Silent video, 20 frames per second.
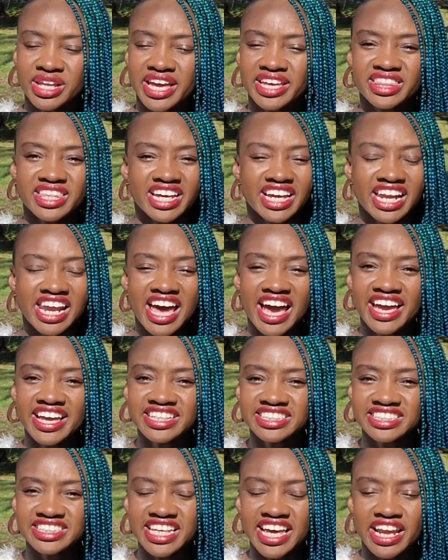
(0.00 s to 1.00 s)
like the
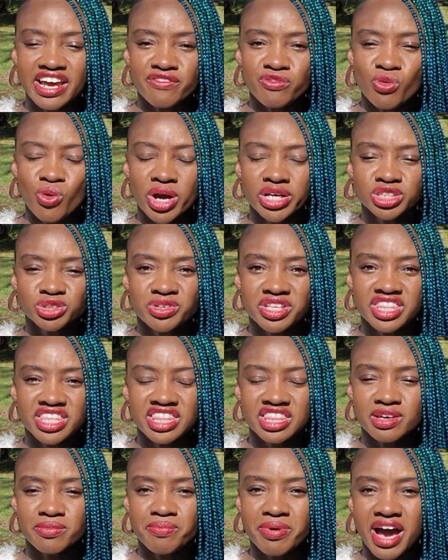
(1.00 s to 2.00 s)
clients that I've worked with
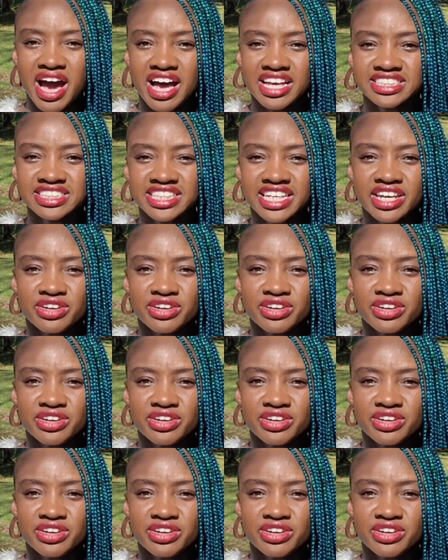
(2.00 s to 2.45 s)
in the past,